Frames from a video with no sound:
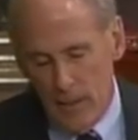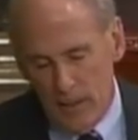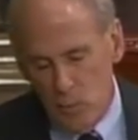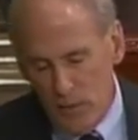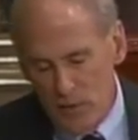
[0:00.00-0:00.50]

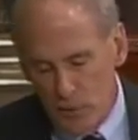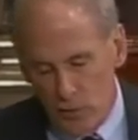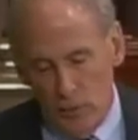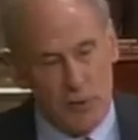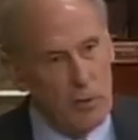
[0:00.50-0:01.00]
As Winston
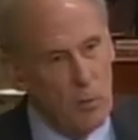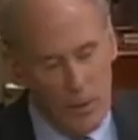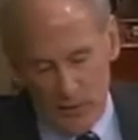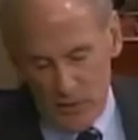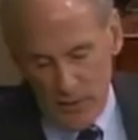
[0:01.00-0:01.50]
Churchill
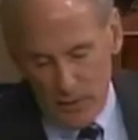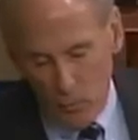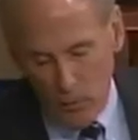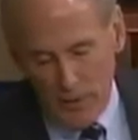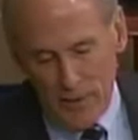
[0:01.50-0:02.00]
once
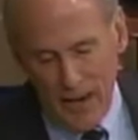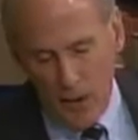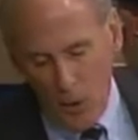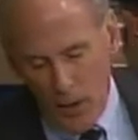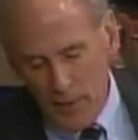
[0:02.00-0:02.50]
said, one
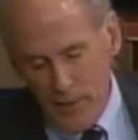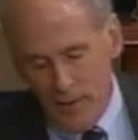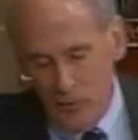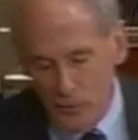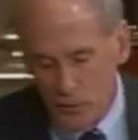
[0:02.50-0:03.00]
ought
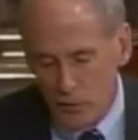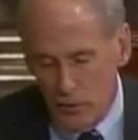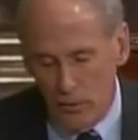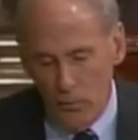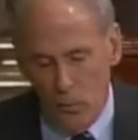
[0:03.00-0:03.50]
never to
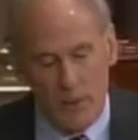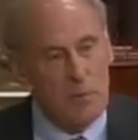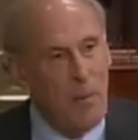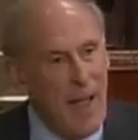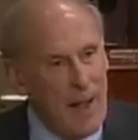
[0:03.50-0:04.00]
turn
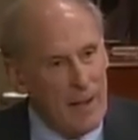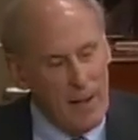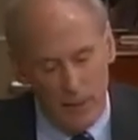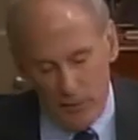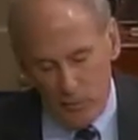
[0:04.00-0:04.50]
one's back
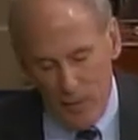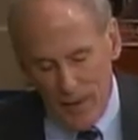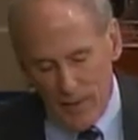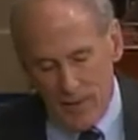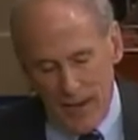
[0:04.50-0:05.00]
on a
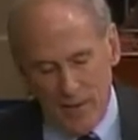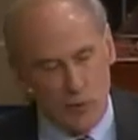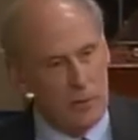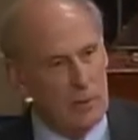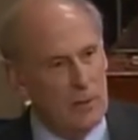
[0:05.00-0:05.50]
threatened
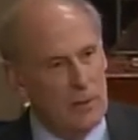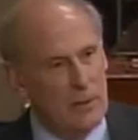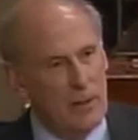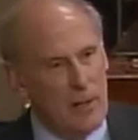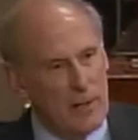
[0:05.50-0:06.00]
danger
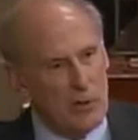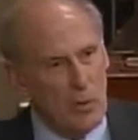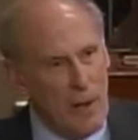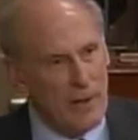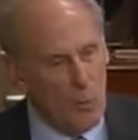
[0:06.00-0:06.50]
and
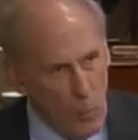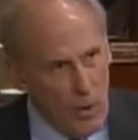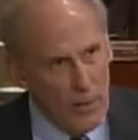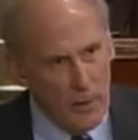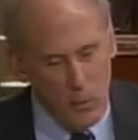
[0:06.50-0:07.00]
try to
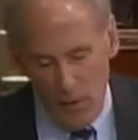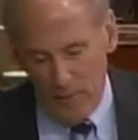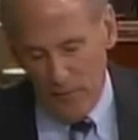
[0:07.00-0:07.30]
run away